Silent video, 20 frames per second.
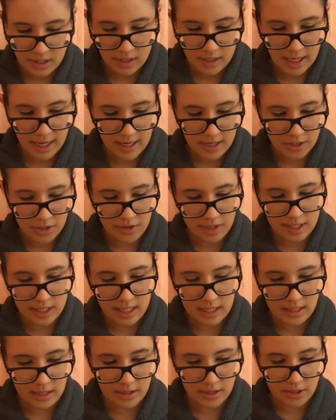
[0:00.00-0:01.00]
Okay, so I
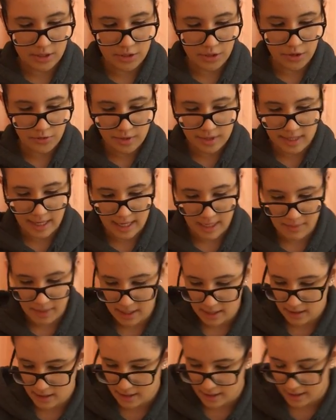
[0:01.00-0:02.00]
see that there's no
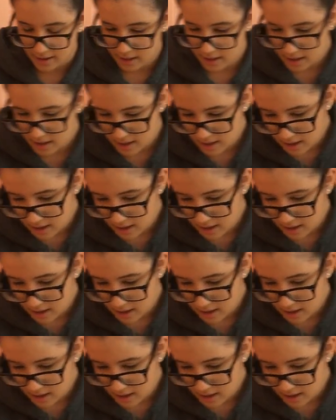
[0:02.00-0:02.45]
sediment there.